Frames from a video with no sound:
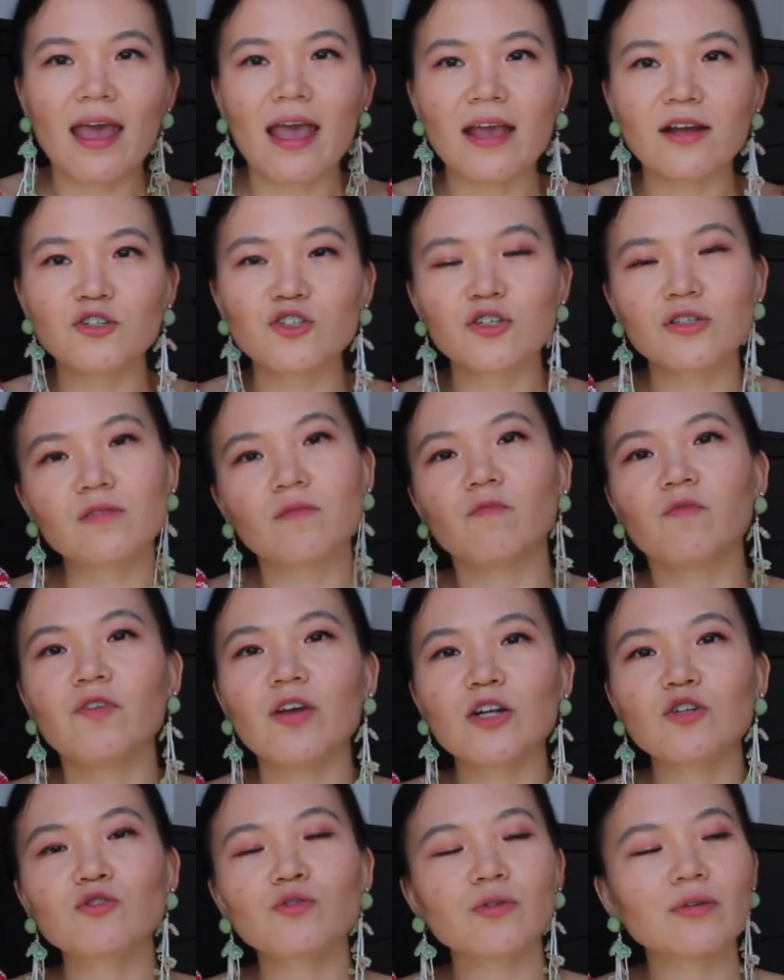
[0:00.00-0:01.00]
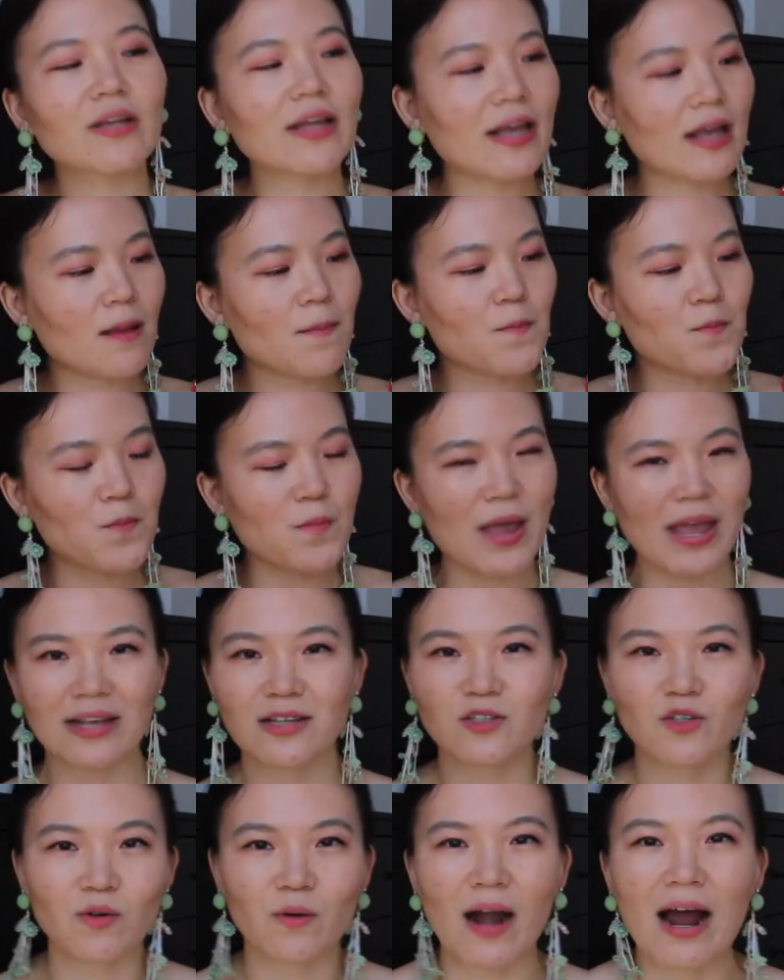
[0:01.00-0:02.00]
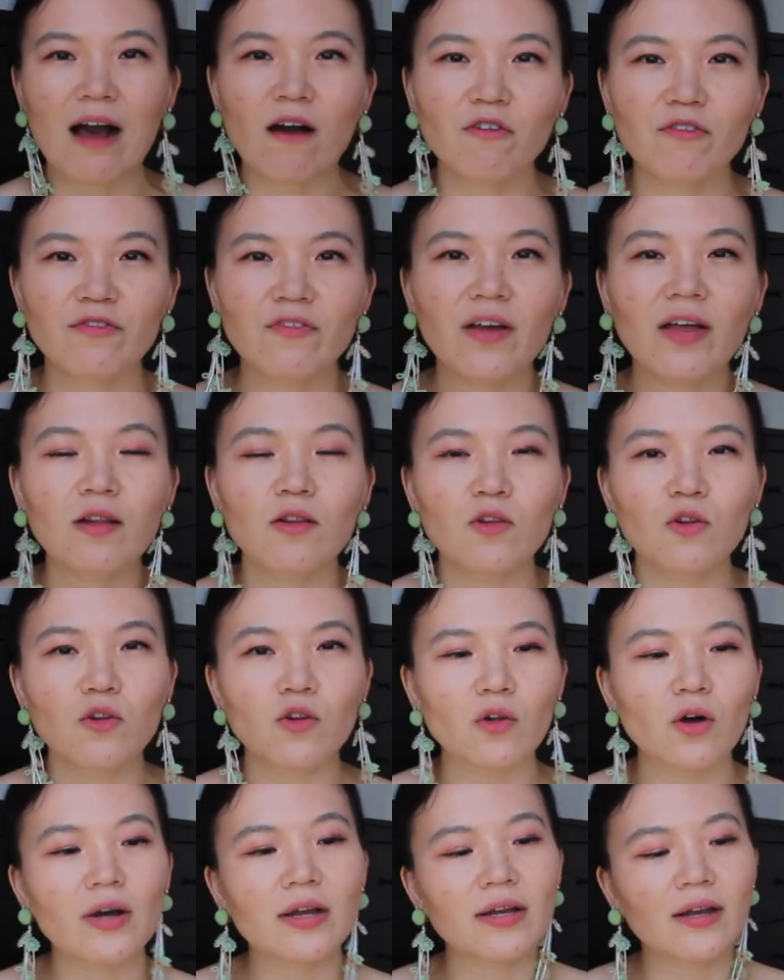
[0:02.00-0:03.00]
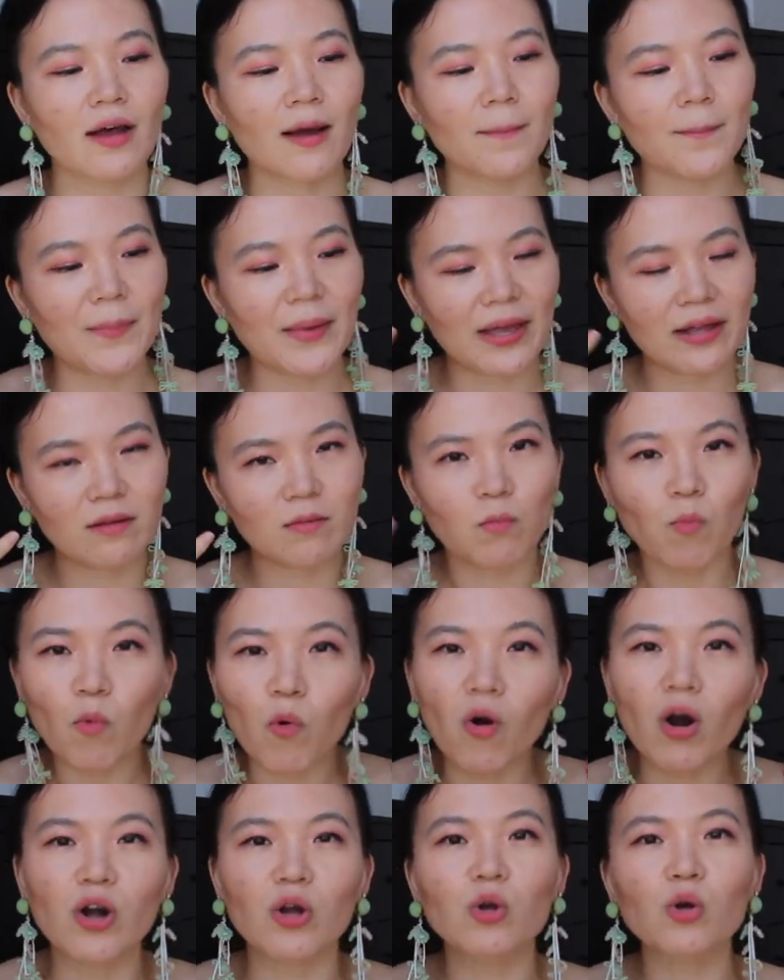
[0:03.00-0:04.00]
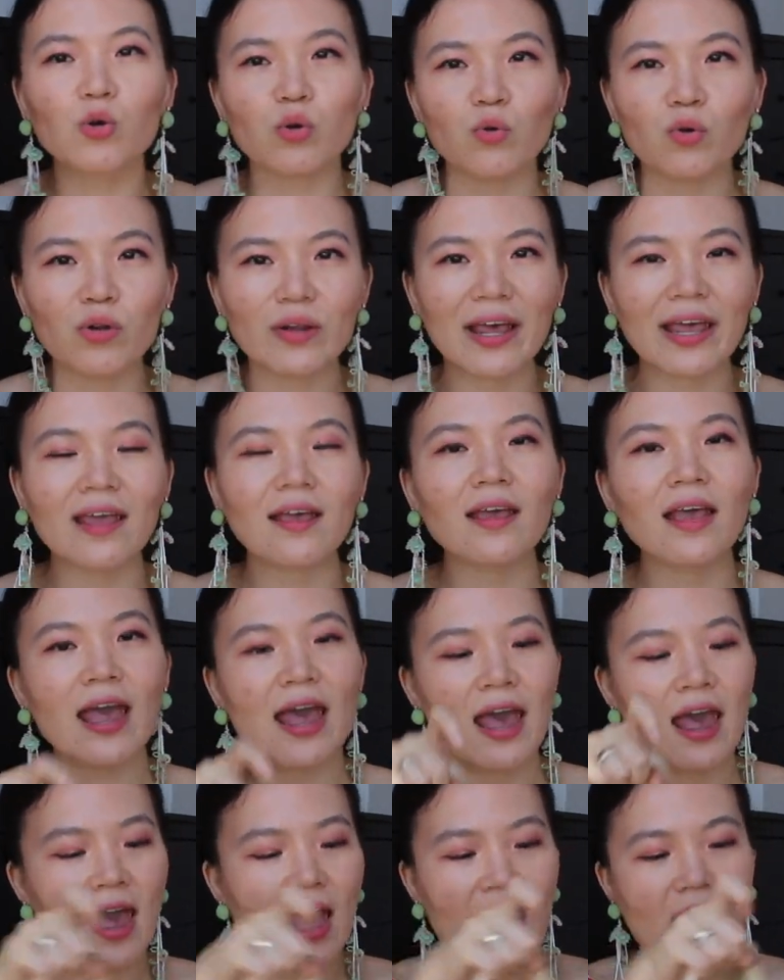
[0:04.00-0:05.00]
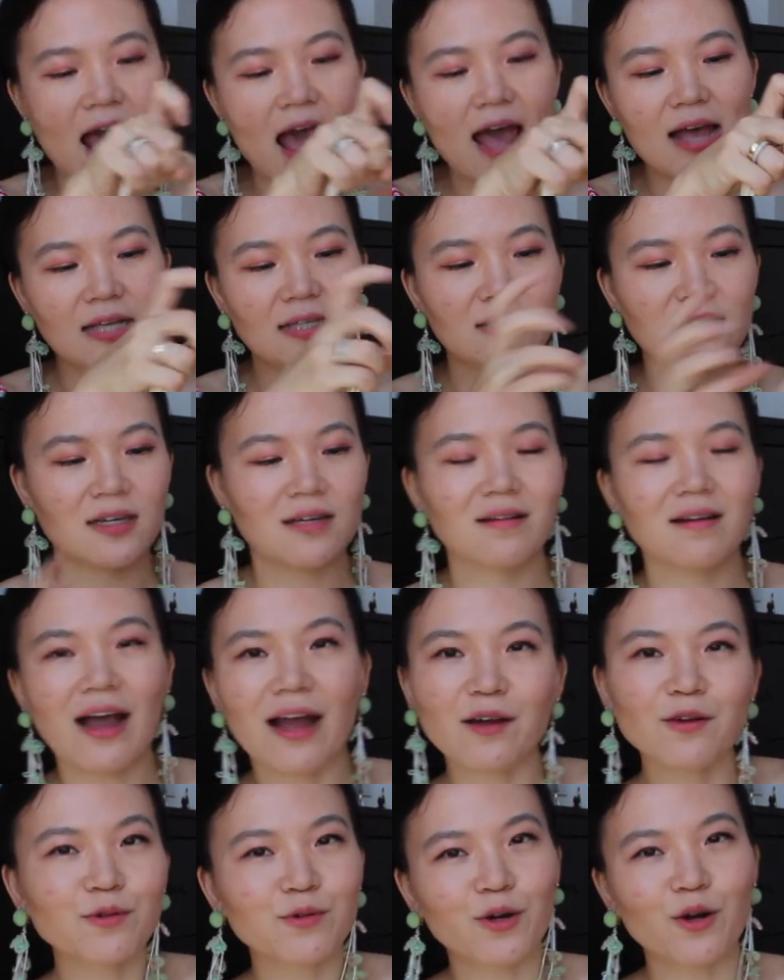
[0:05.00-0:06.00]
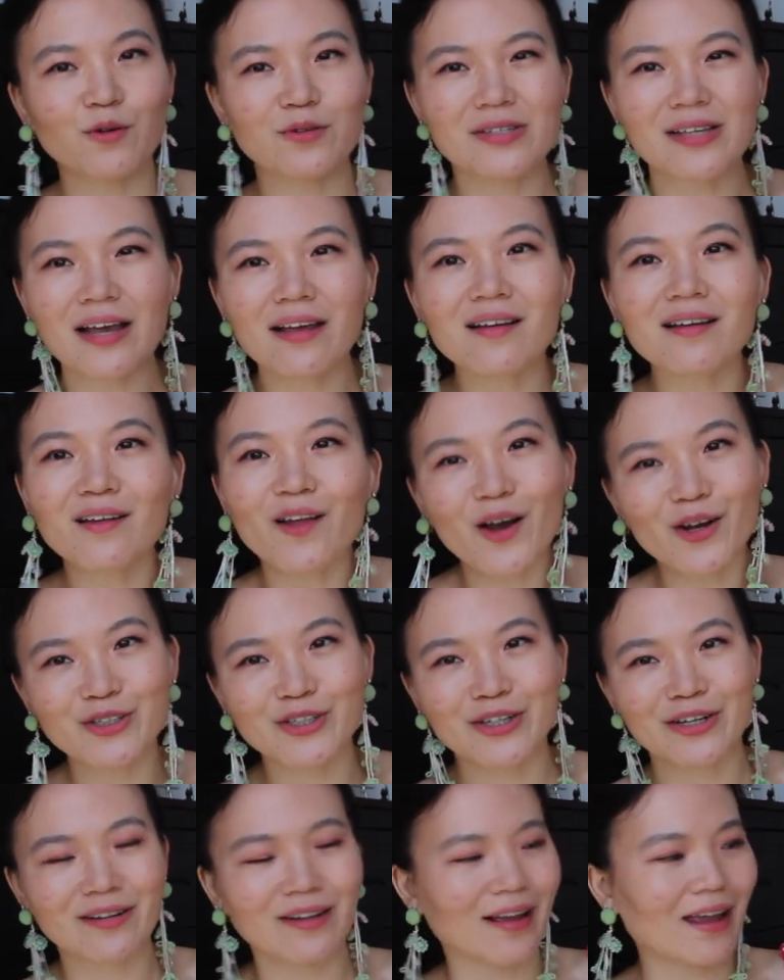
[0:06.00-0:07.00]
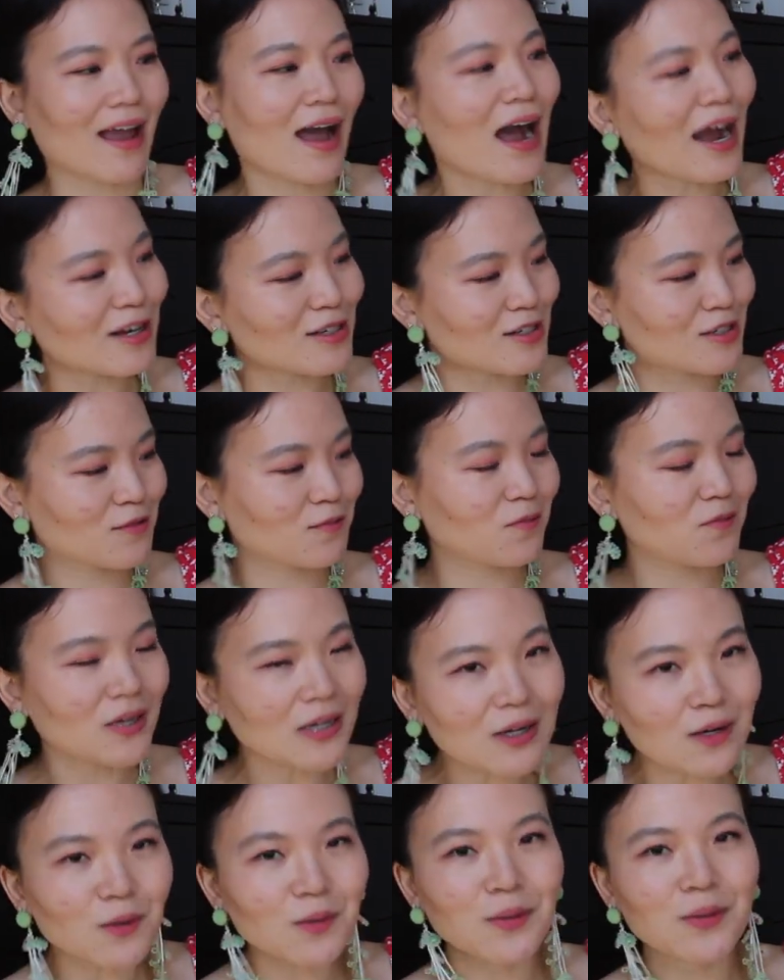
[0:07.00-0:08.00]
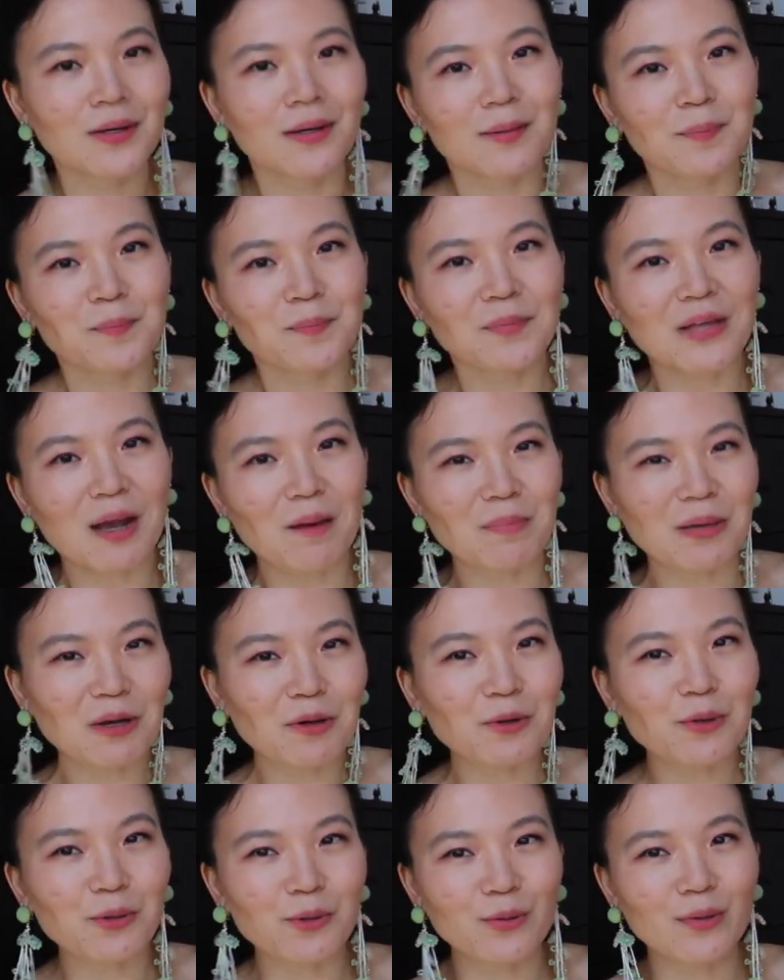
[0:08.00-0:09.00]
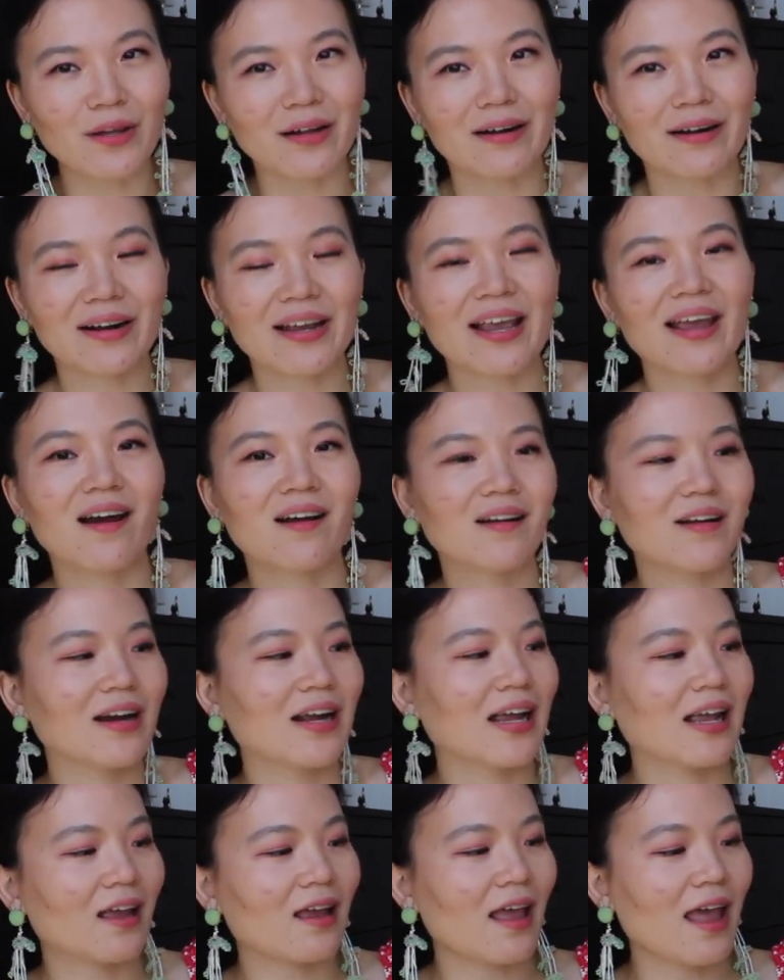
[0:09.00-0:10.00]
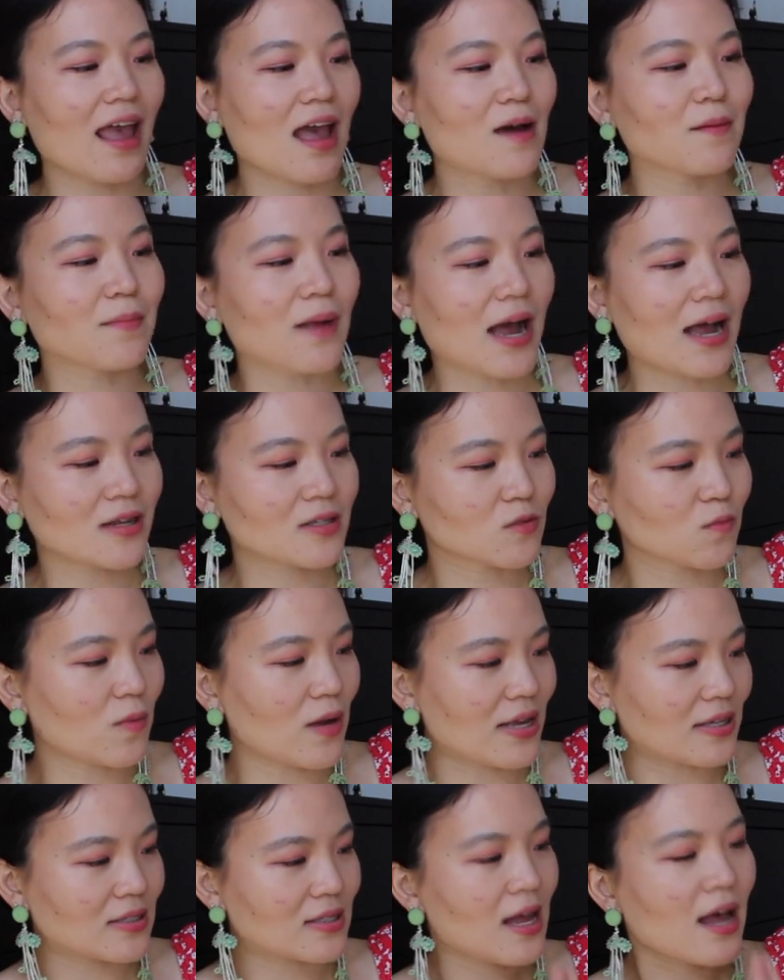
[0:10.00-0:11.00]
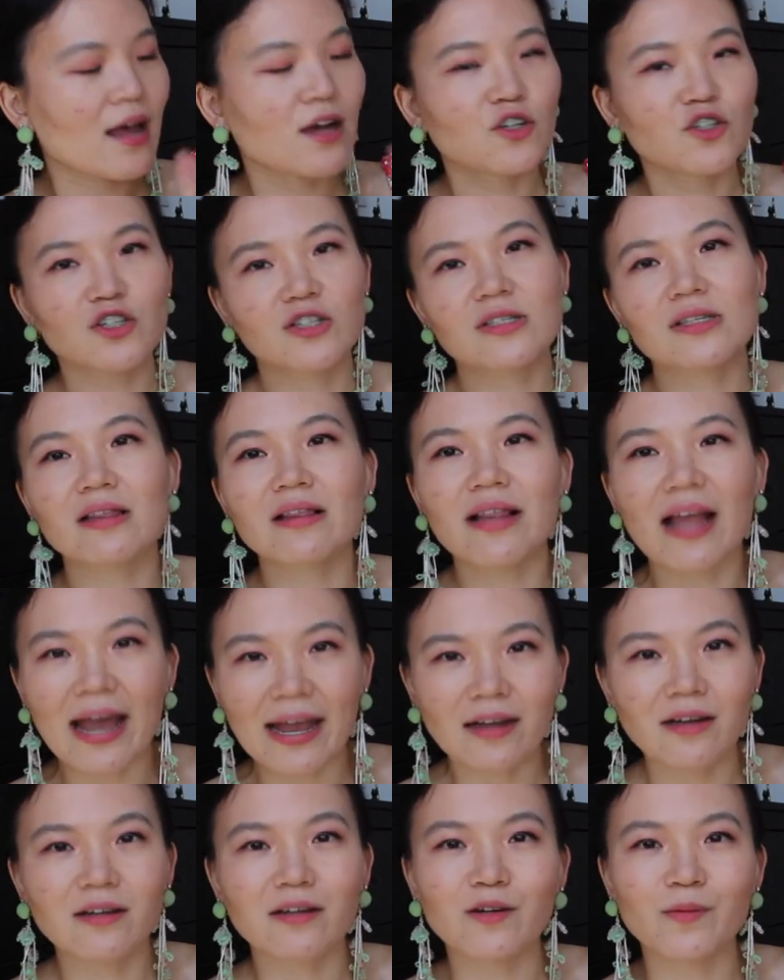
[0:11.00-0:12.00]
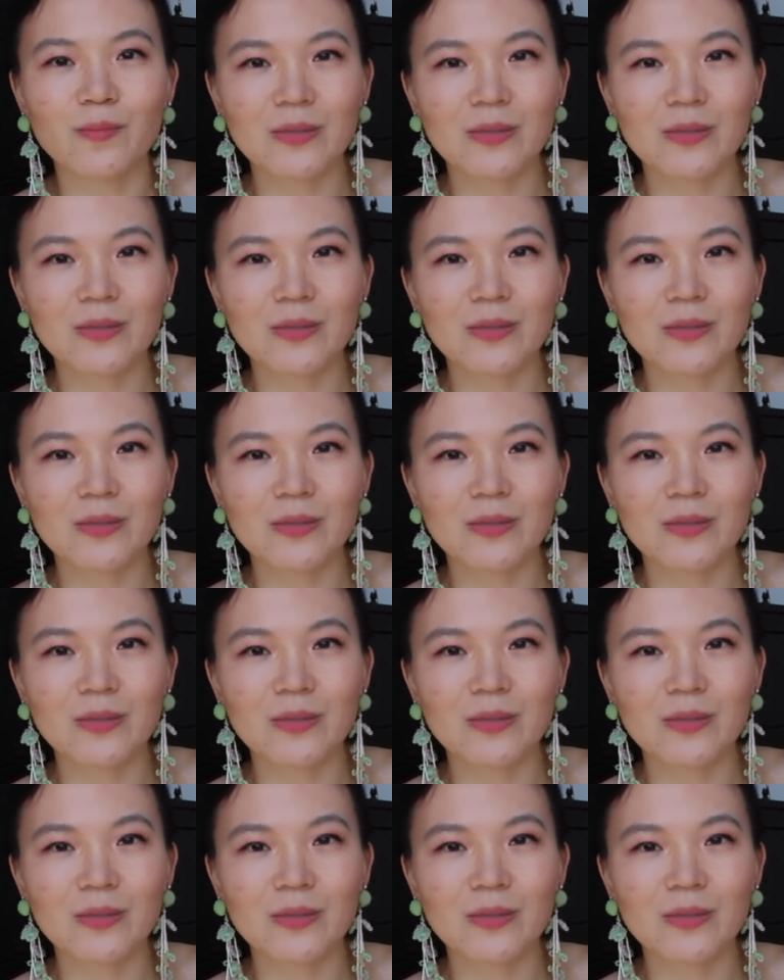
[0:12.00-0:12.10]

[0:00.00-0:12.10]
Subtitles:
it just visually makes your outfit look a bit more cooling. And I don't know, psychologically, I just feel a bit cooler carrying handbags with just lighter